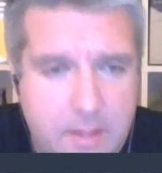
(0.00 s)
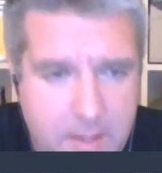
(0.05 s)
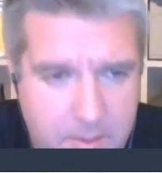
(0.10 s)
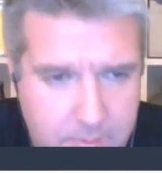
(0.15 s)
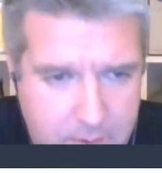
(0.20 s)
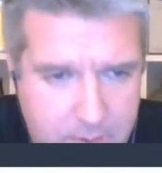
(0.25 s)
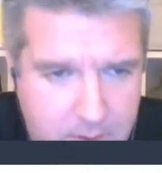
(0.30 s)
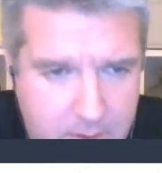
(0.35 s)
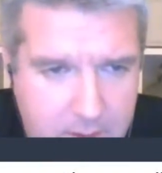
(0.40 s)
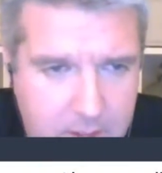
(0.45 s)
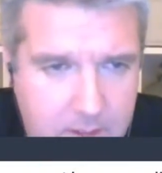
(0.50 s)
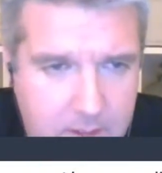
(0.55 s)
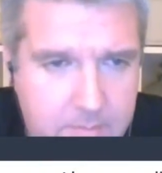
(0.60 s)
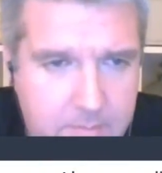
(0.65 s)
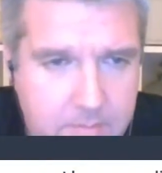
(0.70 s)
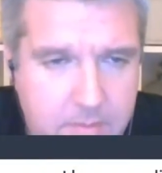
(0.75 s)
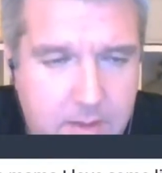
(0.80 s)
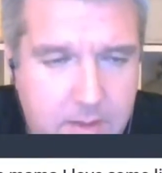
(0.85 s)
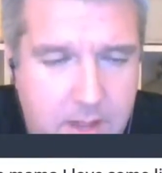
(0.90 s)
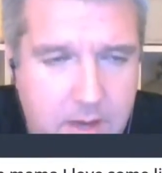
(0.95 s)
And we got
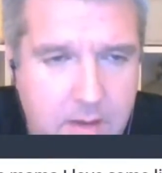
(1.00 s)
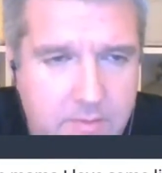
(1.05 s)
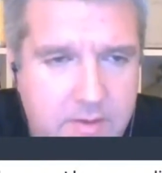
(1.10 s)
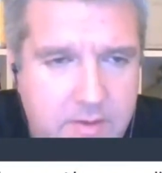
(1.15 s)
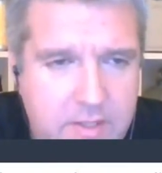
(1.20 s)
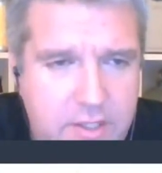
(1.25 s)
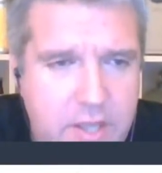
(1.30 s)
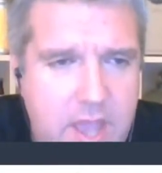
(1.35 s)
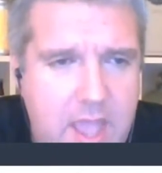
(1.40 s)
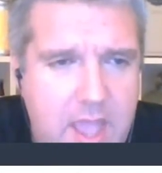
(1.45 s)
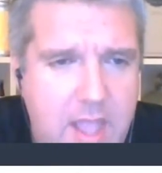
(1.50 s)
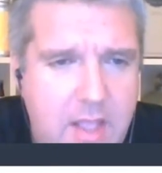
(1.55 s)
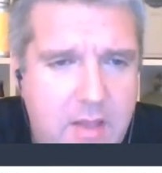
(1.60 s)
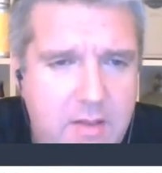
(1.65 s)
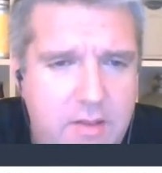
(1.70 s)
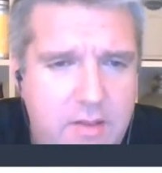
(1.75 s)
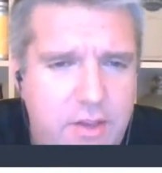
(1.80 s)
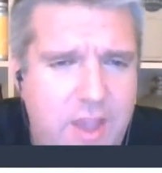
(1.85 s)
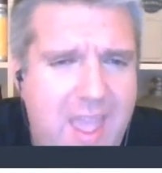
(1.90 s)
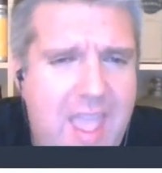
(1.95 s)
um, our lovely
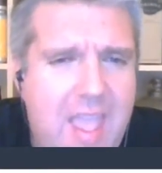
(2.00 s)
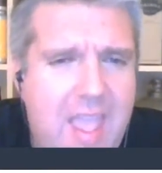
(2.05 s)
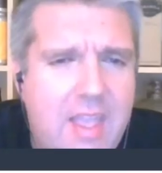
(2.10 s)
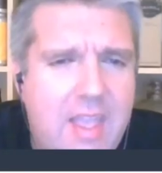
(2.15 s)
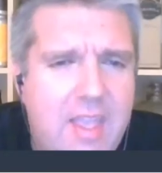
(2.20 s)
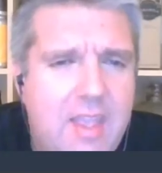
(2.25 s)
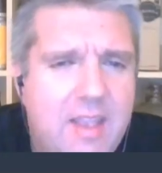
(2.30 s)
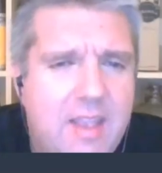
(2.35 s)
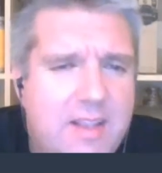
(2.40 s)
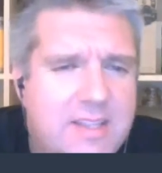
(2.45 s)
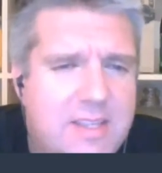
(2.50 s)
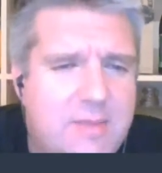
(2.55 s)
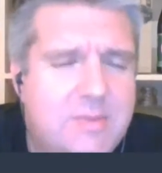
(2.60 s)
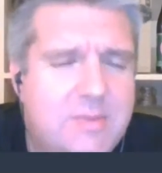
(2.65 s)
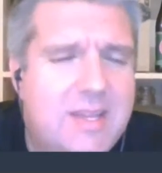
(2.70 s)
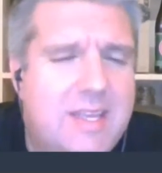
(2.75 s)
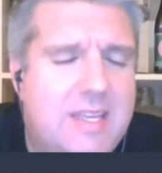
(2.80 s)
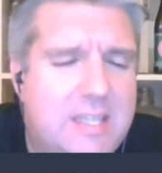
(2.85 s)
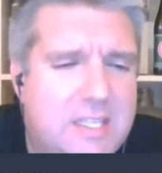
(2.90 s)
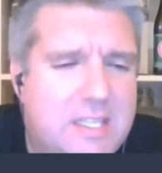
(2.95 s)
Jake. Jake, it
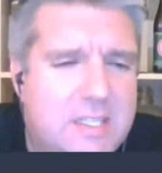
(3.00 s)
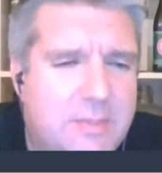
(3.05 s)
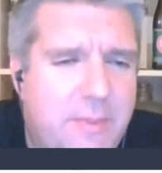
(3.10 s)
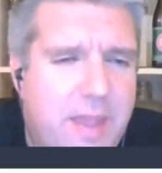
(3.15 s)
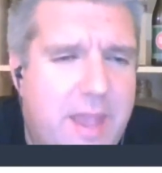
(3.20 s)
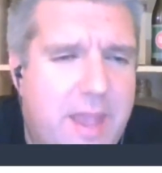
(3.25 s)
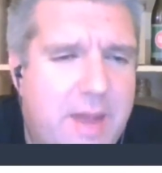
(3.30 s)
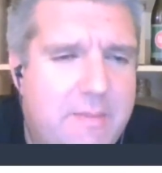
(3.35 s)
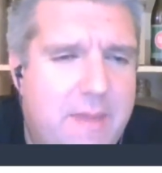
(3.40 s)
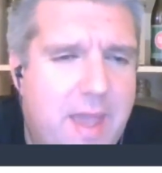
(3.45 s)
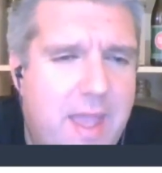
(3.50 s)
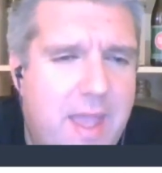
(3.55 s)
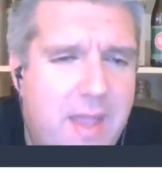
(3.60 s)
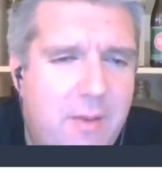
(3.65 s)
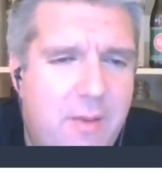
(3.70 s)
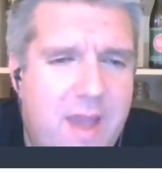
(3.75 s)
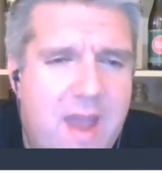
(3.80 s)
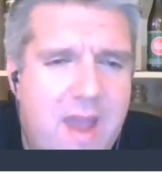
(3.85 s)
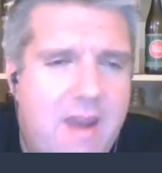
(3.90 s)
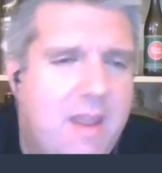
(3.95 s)
seems like you disappeared,
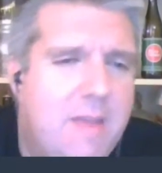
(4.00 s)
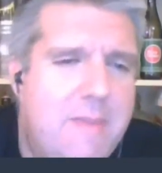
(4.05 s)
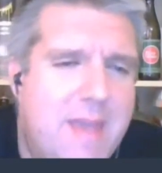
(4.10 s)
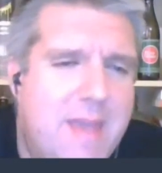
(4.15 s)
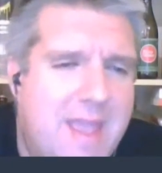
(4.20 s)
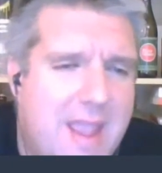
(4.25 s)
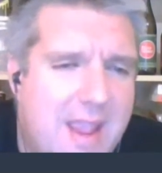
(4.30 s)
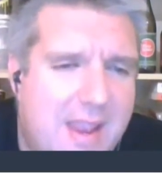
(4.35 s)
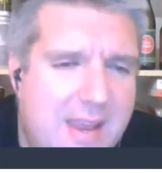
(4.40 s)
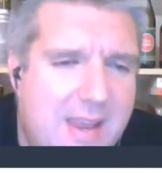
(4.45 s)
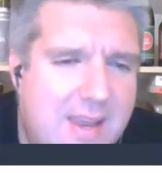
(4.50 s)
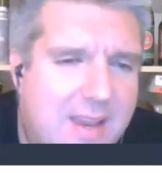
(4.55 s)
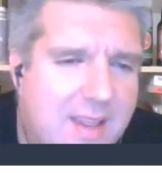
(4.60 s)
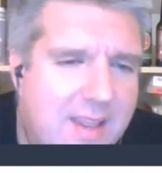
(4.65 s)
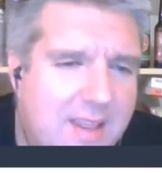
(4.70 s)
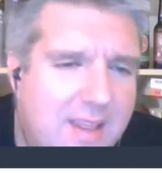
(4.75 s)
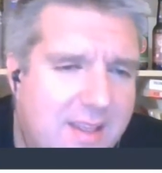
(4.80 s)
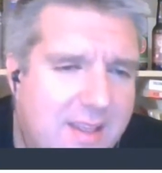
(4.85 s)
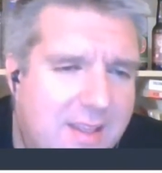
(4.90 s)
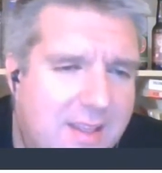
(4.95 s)
mate. Where have you been?
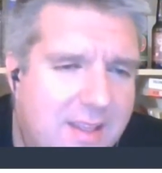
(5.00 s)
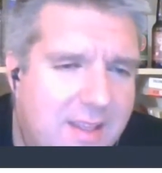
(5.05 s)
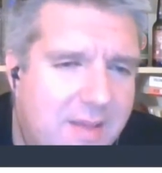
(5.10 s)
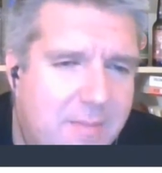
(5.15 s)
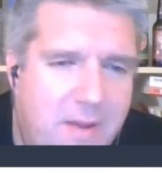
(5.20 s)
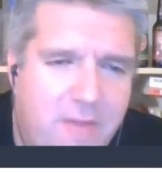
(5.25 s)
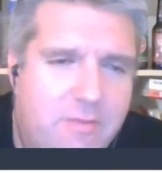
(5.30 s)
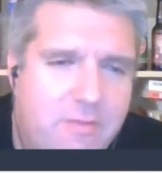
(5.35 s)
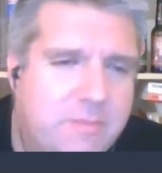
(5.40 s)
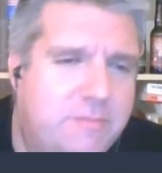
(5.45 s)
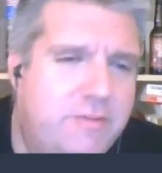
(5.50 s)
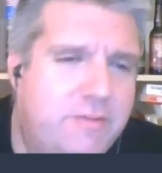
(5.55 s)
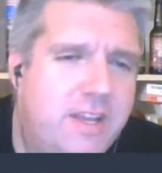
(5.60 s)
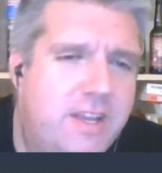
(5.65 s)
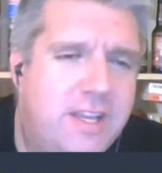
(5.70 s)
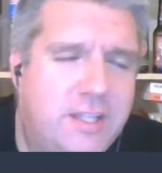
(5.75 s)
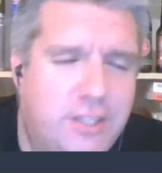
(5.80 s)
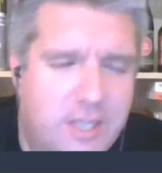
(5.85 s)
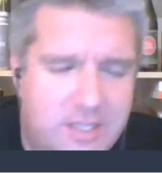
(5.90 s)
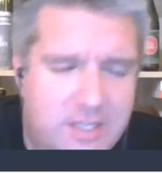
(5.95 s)
Apart from
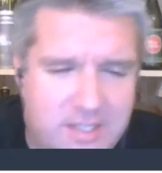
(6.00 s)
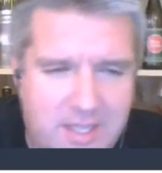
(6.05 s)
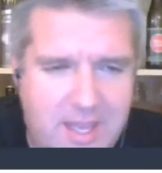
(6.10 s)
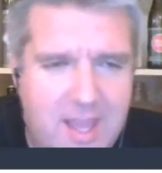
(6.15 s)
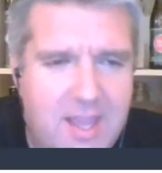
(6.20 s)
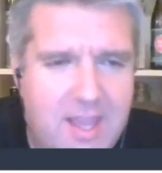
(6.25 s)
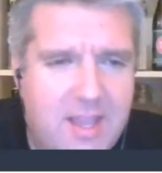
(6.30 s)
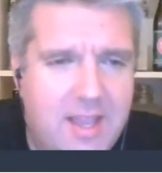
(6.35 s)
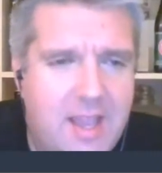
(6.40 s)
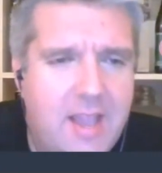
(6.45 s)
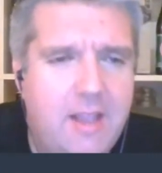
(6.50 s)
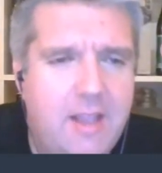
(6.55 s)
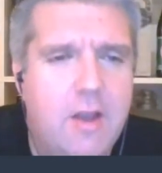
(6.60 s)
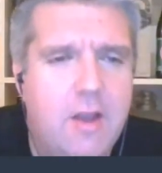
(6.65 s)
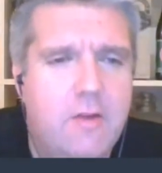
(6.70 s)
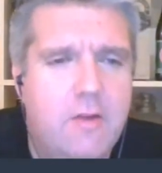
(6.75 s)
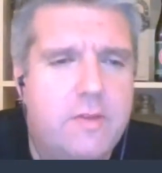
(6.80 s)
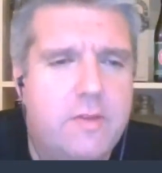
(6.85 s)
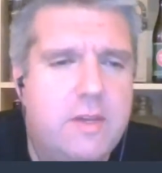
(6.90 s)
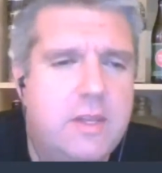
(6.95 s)
drinking Jester King and
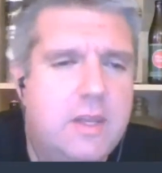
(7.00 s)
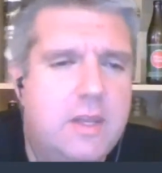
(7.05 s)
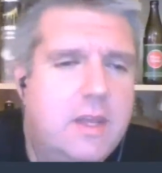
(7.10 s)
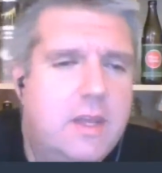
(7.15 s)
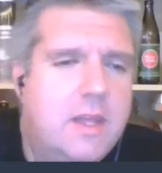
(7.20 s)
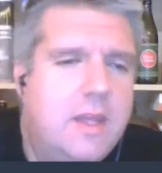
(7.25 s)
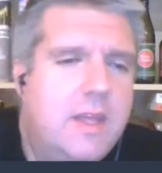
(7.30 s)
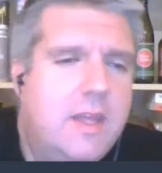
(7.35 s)
getting COVID.